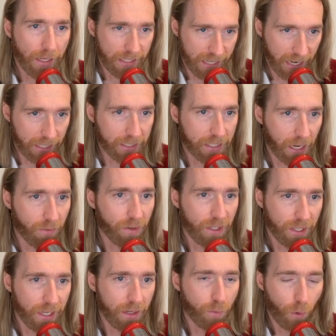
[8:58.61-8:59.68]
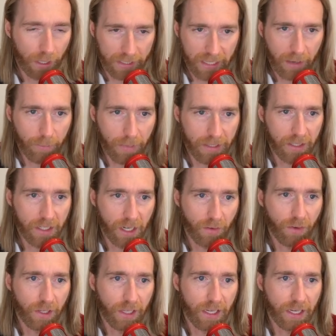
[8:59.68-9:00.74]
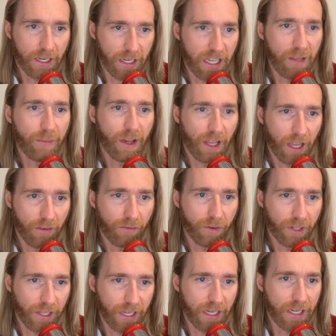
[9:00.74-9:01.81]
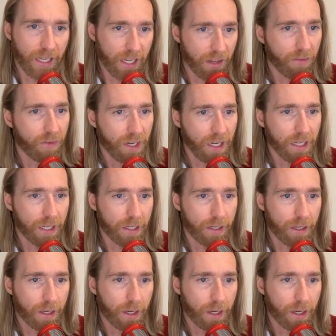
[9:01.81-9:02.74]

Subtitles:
Text every lead, WhatsApp message every lead, and email every lead if needed.